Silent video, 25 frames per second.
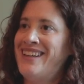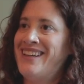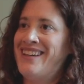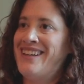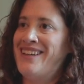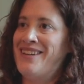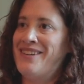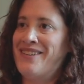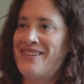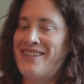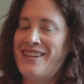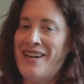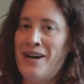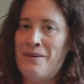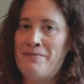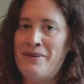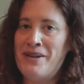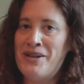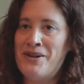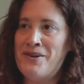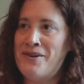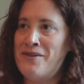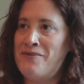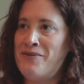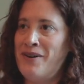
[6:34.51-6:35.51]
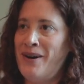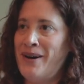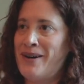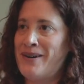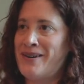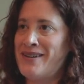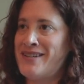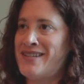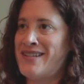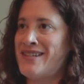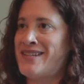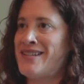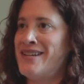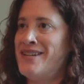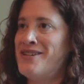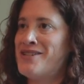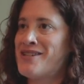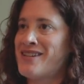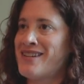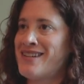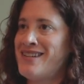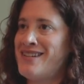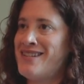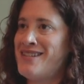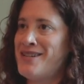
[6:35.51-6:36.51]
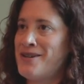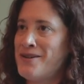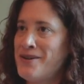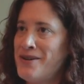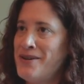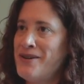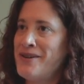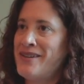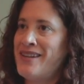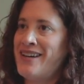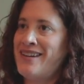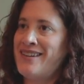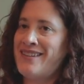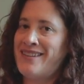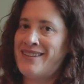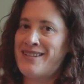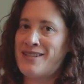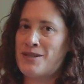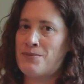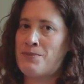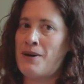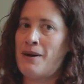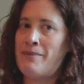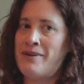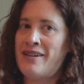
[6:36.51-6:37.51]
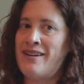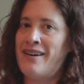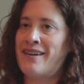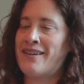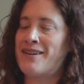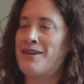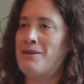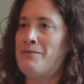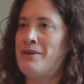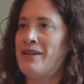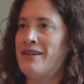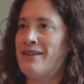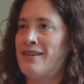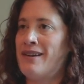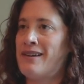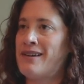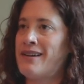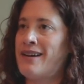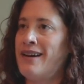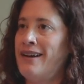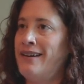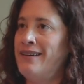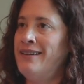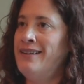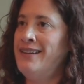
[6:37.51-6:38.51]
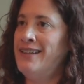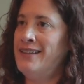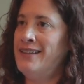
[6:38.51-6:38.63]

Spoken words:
You know, the albedo of water is essentially zero. That's probably not going to be a lot of gain.